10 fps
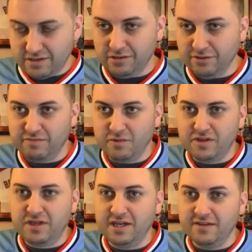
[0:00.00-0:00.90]
Carlos
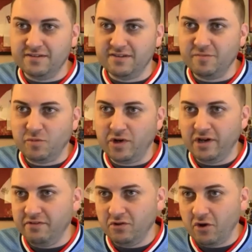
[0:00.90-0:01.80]
Martinez at this point,
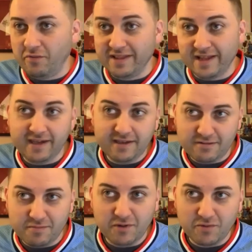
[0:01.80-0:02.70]
even though I would like it
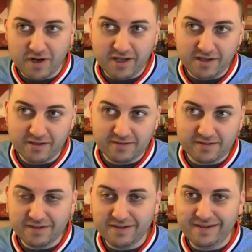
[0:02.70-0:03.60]
to be
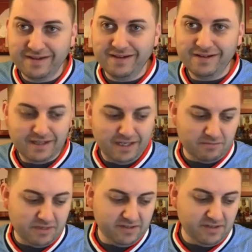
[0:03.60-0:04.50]
Reyes. And
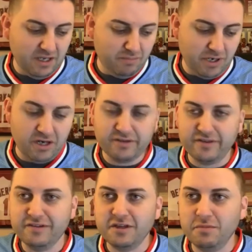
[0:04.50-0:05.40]
I'm gonna say Ponce
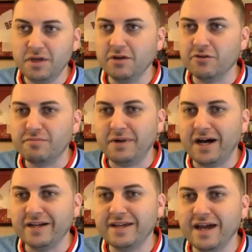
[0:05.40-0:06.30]
is gonna be your
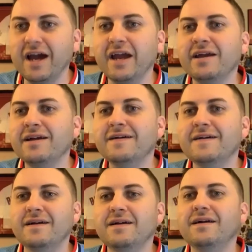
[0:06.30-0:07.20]
spot guy
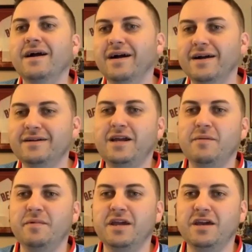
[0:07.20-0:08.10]

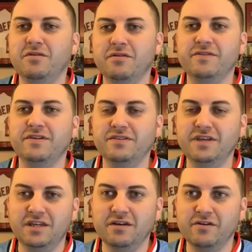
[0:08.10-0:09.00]
coming in if he's
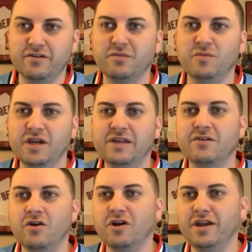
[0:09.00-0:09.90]
needed or someone gets
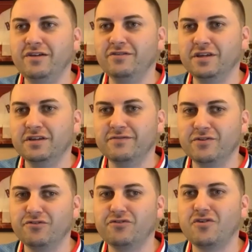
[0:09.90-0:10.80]
hurt, he'll get the
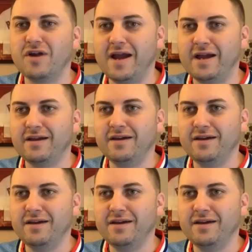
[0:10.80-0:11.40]
first crack.